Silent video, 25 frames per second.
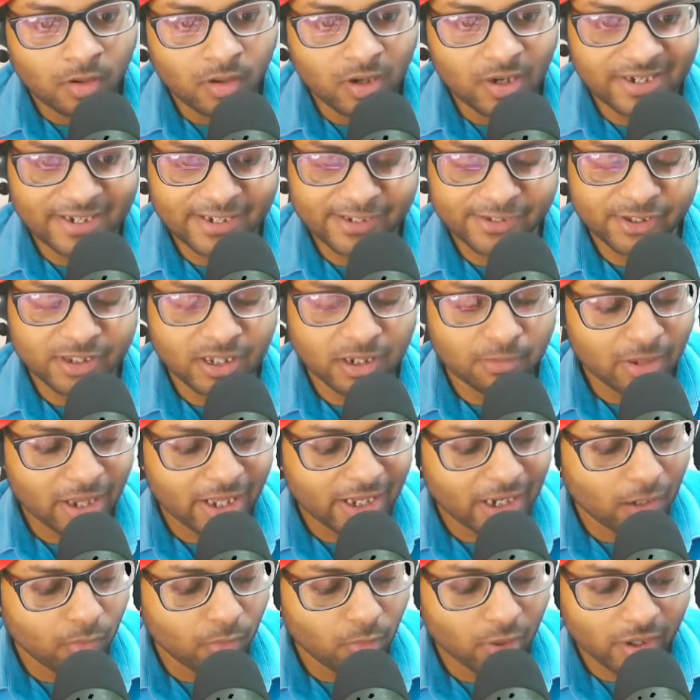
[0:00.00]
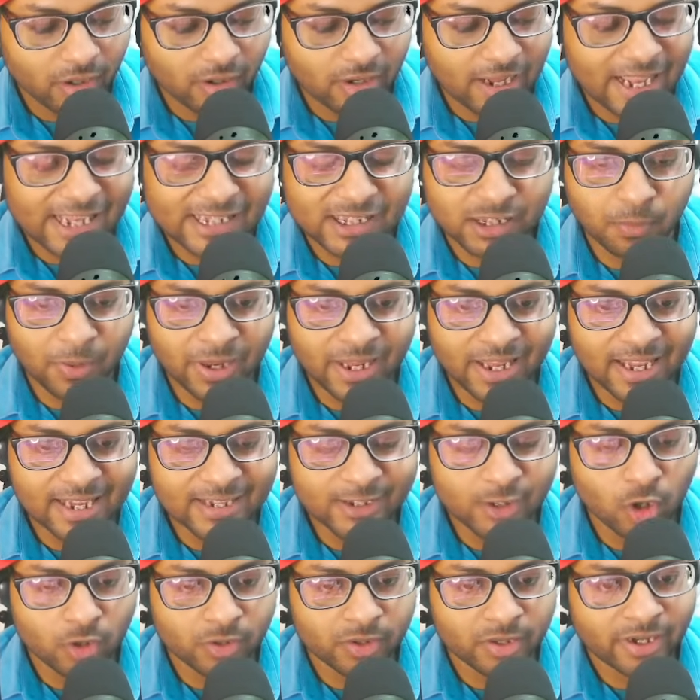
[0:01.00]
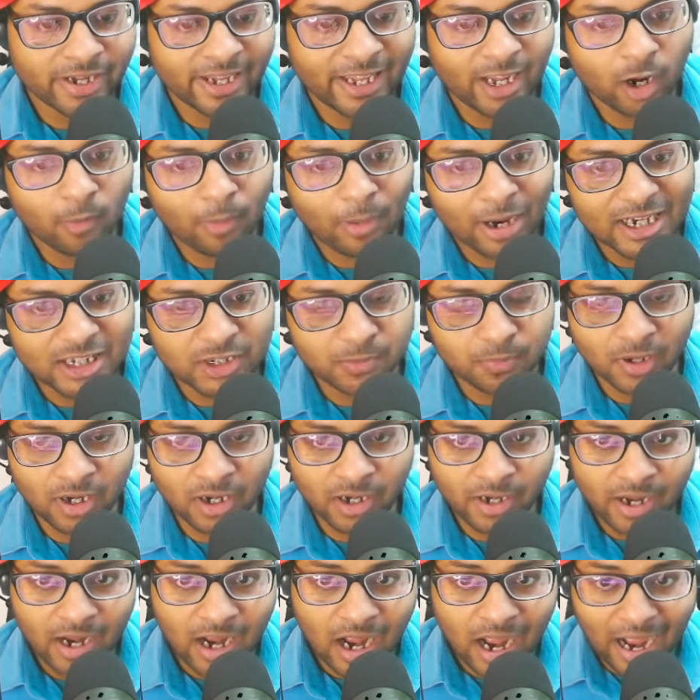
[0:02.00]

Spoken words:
It is same like our SVS or the King of Icefield.